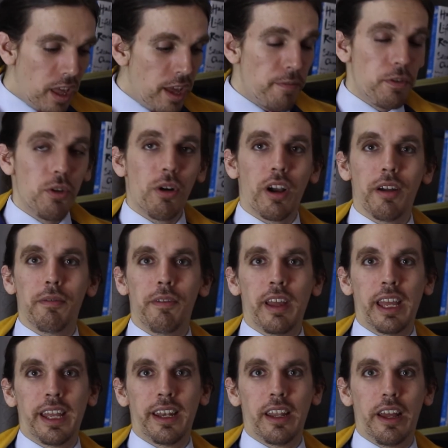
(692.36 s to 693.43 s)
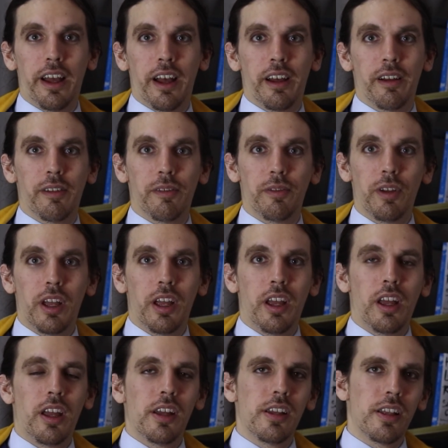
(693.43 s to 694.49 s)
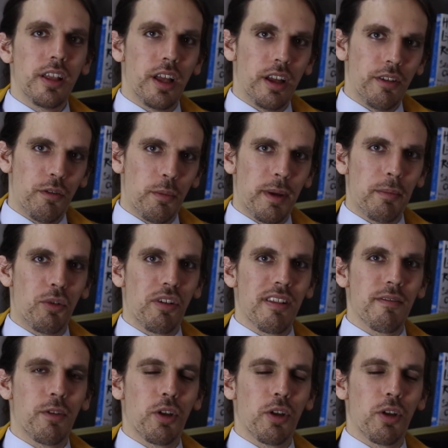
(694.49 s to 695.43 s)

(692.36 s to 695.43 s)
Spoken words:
if you are a fan of Remembrance